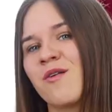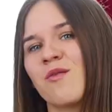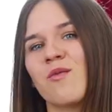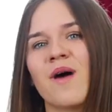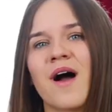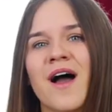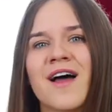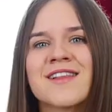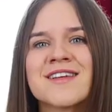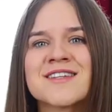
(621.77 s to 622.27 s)

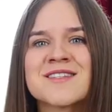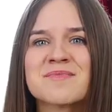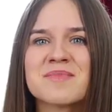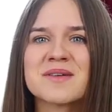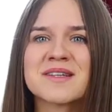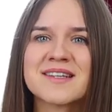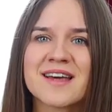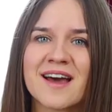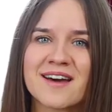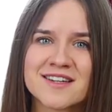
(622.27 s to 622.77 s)
While a
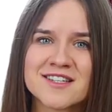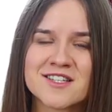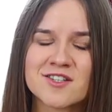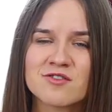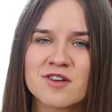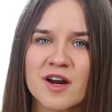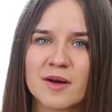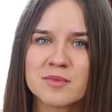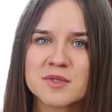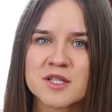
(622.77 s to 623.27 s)
spaghetti
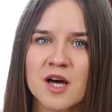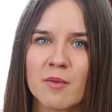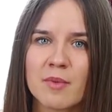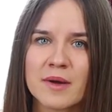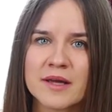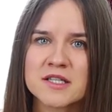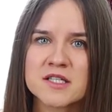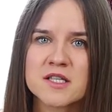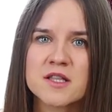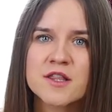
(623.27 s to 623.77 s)
strap top
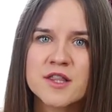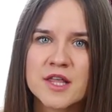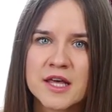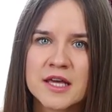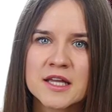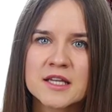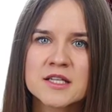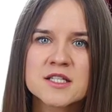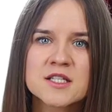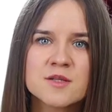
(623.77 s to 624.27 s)
has
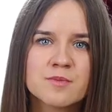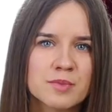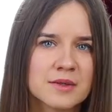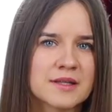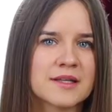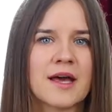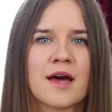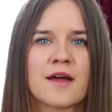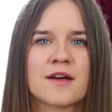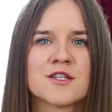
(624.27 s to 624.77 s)
thin
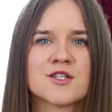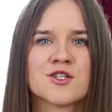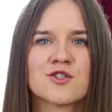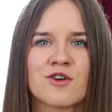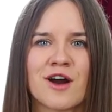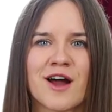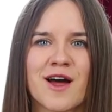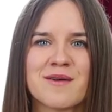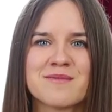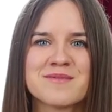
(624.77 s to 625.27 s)
spaghetti
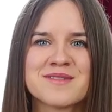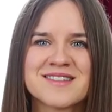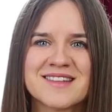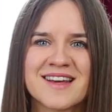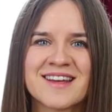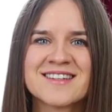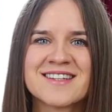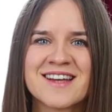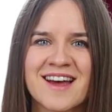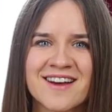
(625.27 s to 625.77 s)
straps,
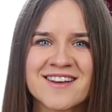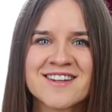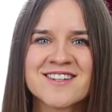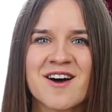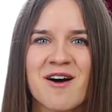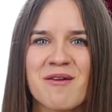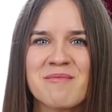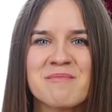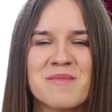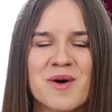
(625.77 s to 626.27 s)
a tank
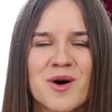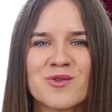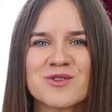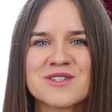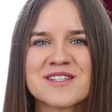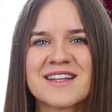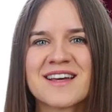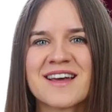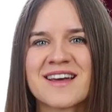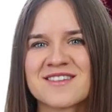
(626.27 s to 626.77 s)
top
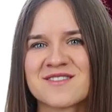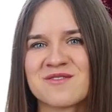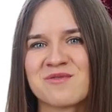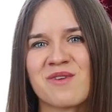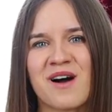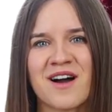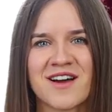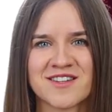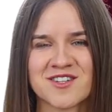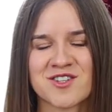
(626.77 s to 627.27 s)
mostly has
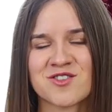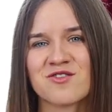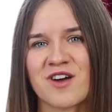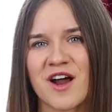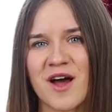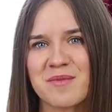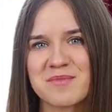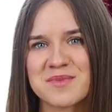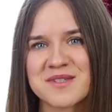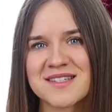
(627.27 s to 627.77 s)
wide
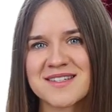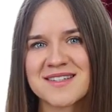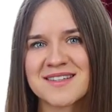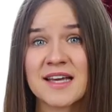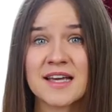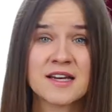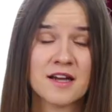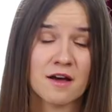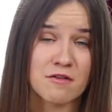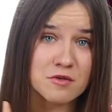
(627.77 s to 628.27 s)
straps.
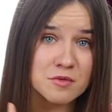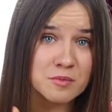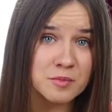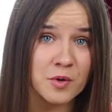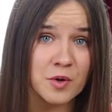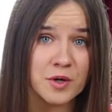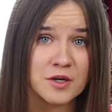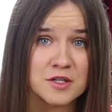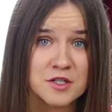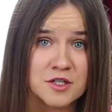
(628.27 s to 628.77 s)
Another
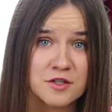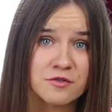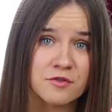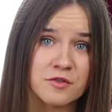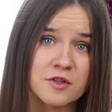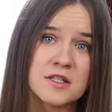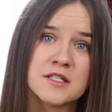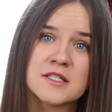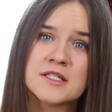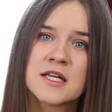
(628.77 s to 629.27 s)
important
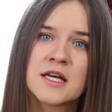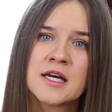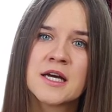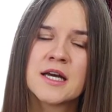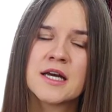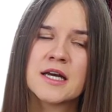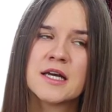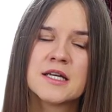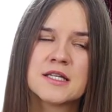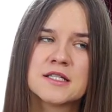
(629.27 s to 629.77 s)
difference
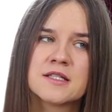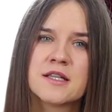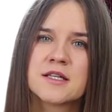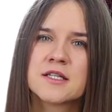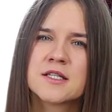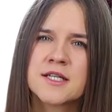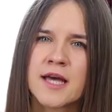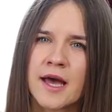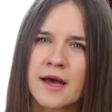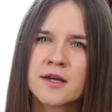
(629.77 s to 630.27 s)
is
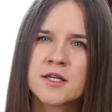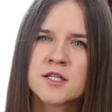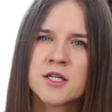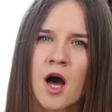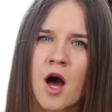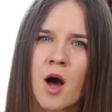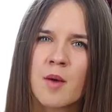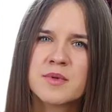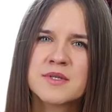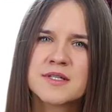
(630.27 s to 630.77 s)
that tank
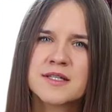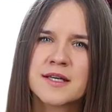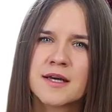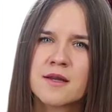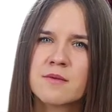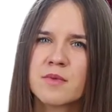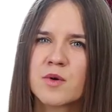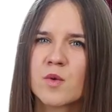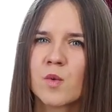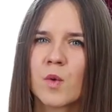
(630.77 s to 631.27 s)
tops
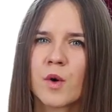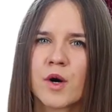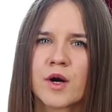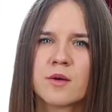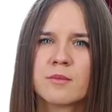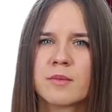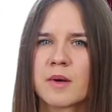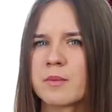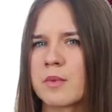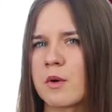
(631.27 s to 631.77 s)
can be
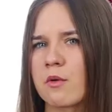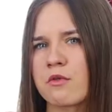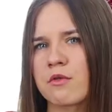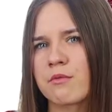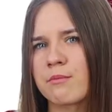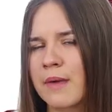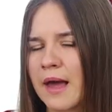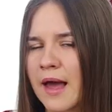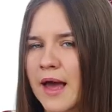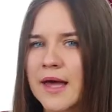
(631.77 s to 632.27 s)
worn by both
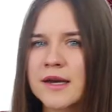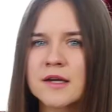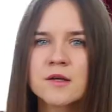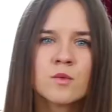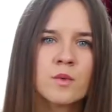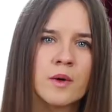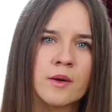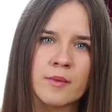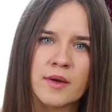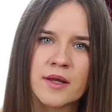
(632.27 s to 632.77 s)
men
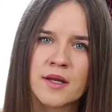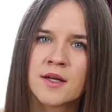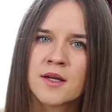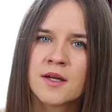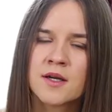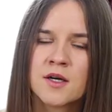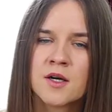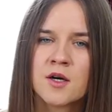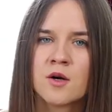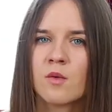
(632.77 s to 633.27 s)
and women,
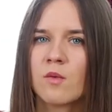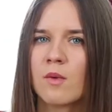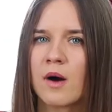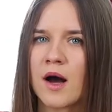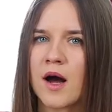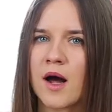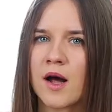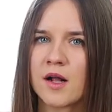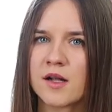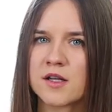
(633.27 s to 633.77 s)

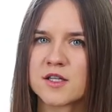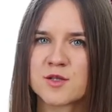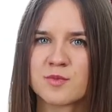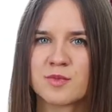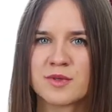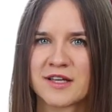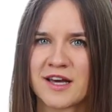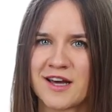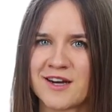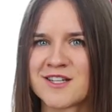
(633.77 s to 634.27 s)
while
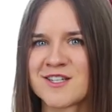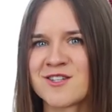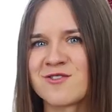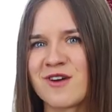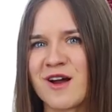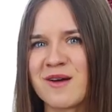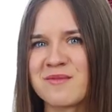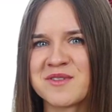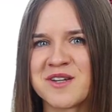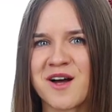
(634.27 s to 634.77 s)
spaghetti
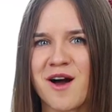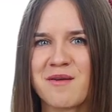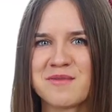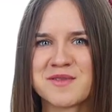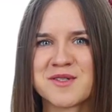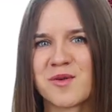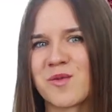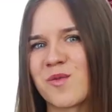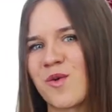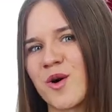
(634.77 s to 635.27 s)
strap
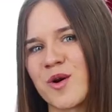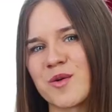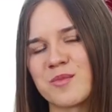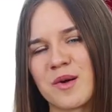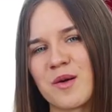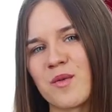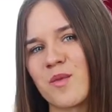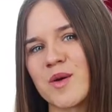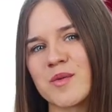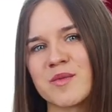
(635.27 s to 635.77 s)
tops are worn
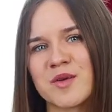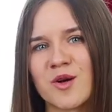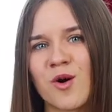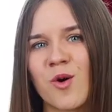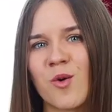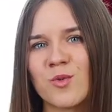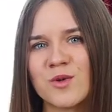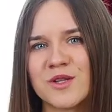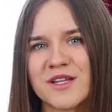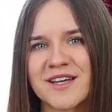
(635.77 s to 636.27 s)
by women
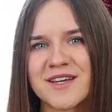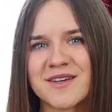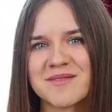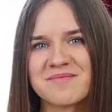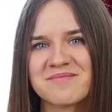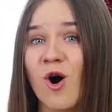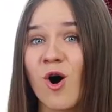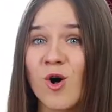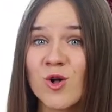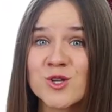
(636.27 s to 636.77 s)
only.
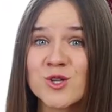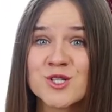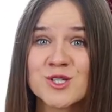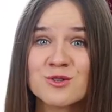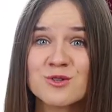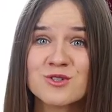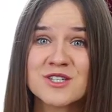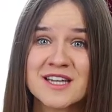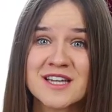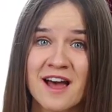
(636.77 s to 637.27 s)

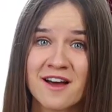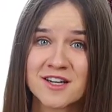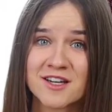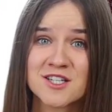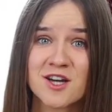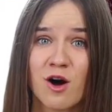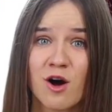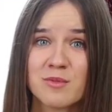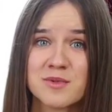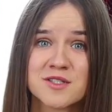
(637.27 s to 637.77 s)
Also, tank
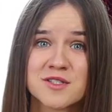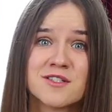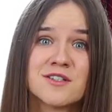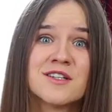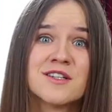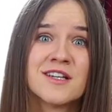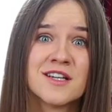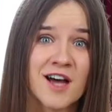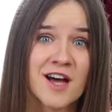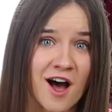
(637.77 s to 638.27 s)
tops do
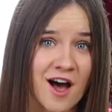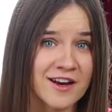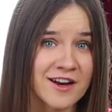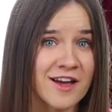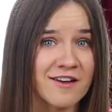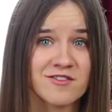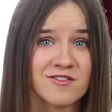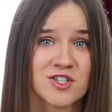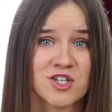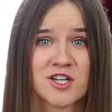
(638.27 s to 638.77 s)
not
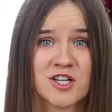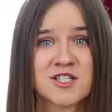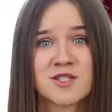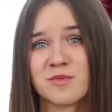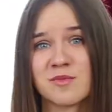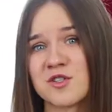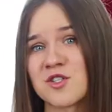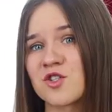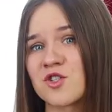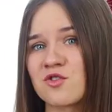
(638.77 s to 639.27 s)
have
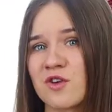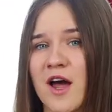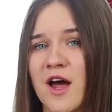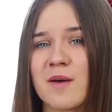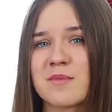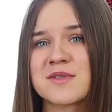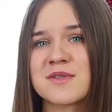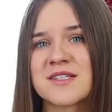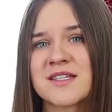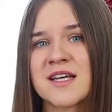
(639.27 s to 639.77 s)
adjustable
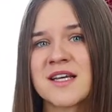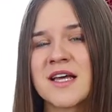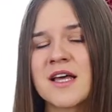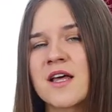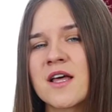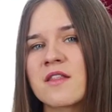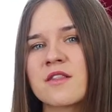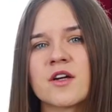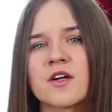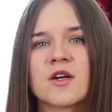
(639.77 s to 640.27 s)
straps.
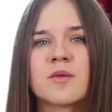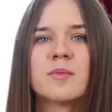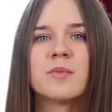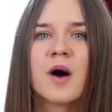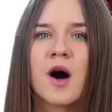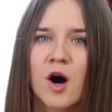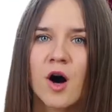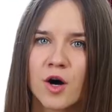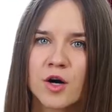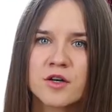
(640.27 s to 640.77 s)
They are
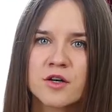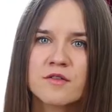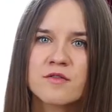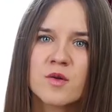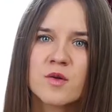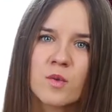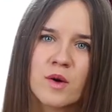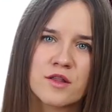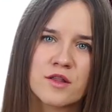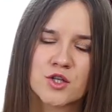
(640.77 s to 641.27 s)
part of
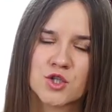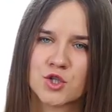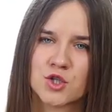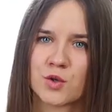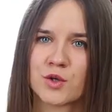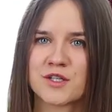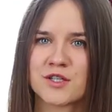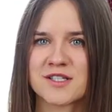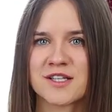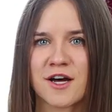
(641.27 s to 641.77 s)
the way the
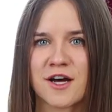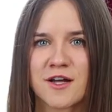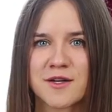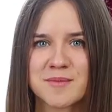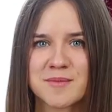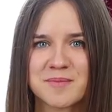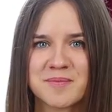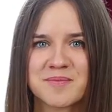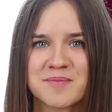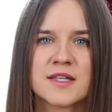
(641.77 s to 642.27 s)
short is cut.
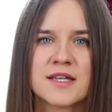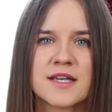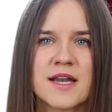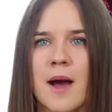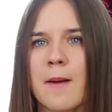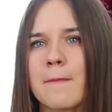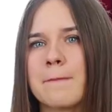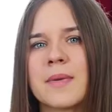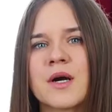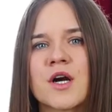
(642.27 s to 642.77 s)

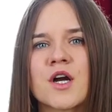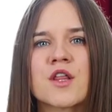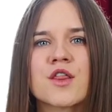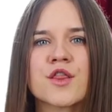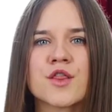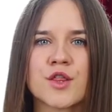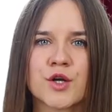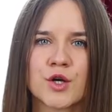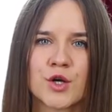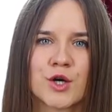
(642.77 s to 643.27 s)
Number
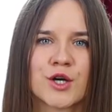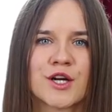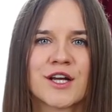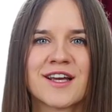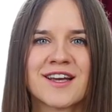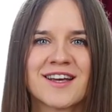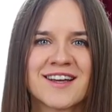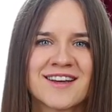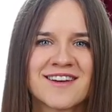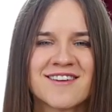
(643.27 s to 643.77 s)

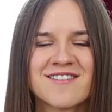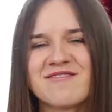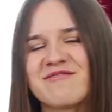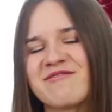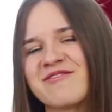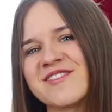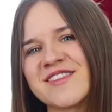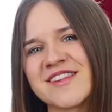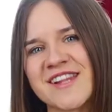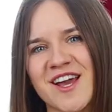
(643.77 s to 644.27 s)
30,
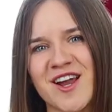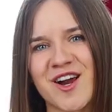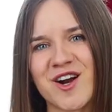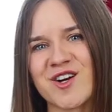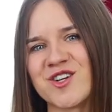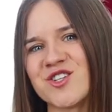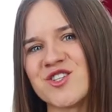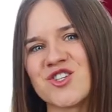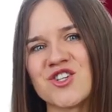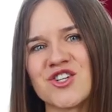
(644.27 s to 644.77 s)

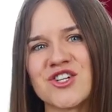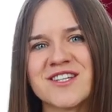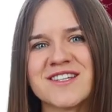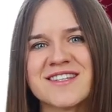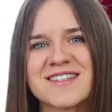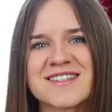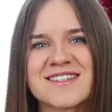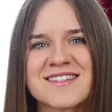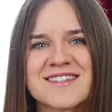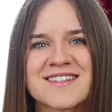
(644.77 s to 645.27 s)
flare
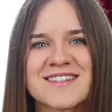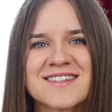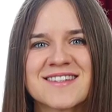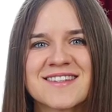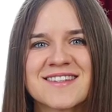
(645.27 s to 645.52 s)
jeans.